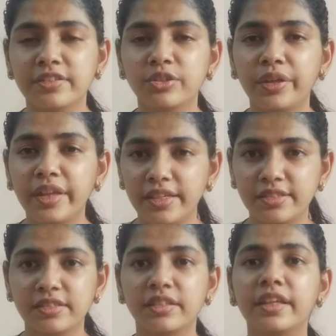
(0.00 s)
So
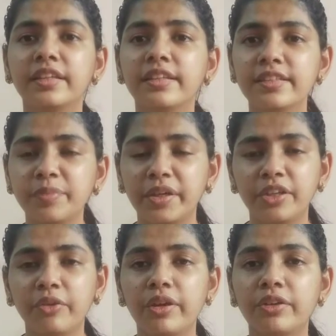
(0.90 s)
yes, in this
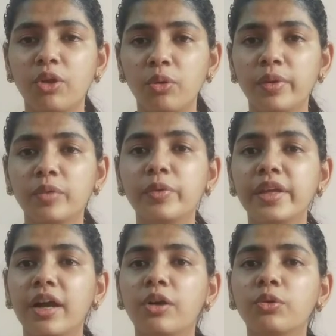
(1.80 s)
particular novel, we
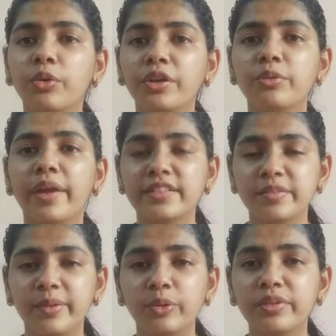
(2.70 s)
are going to
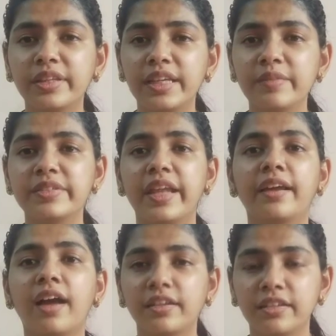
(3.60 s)
explore themes
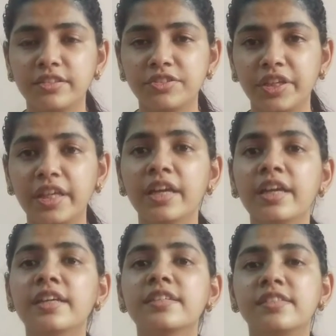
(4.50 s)
like adultery,
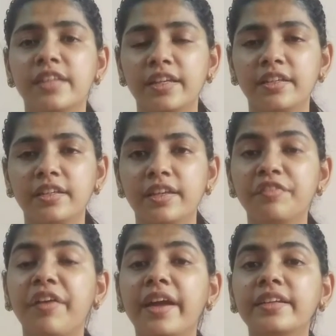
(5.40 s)
sin, in
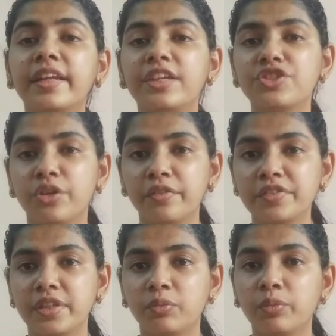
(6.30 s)
fact, nature of sin.